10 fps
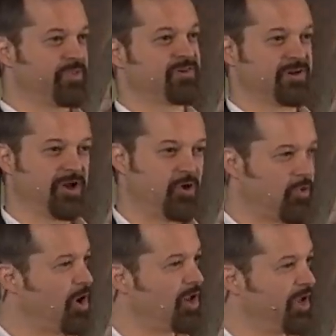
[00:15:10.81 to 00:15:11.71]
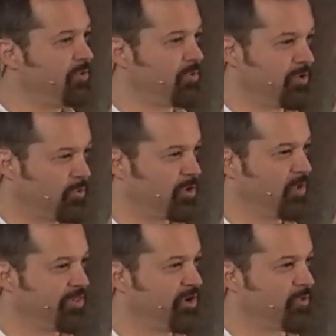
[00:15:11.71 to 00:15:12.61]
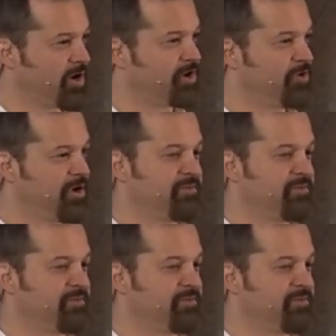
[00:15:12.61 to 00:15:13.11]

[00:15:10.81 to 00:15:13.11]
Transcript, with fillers: They said, no, we're all in. We're, we're with you. We're going to do it.